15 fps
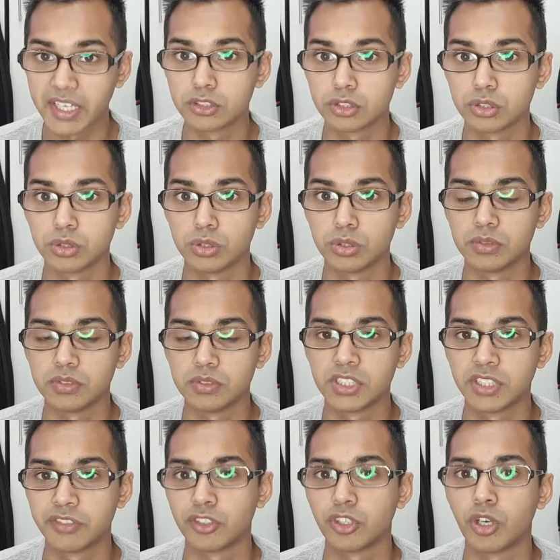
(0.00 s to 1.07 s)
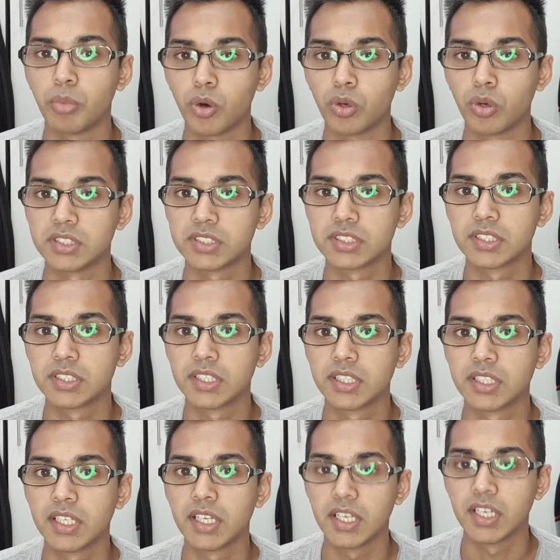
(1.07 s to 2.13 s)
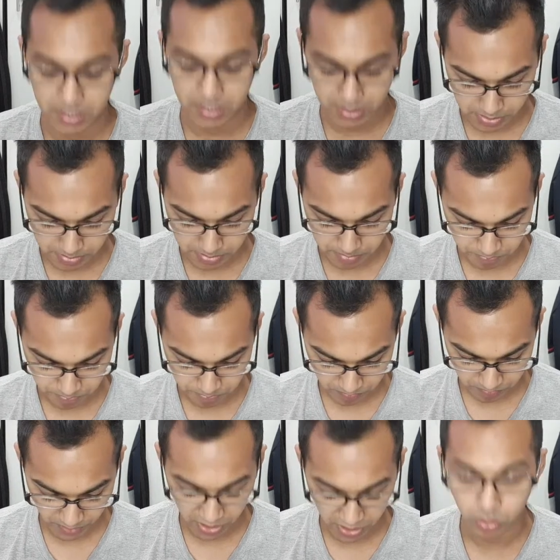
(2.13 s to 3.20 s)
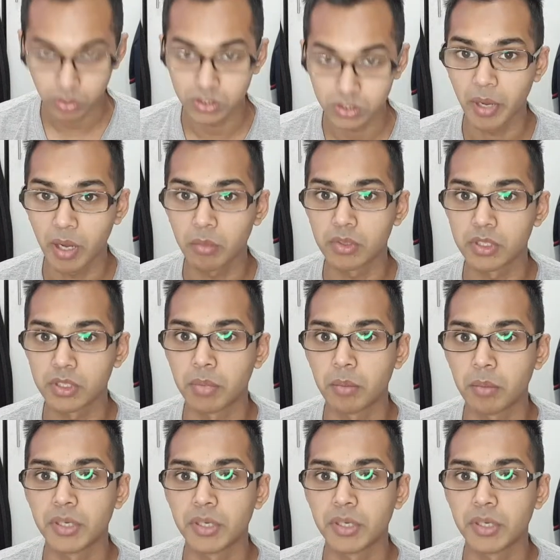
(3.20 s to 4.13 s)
to different components. I know the bumper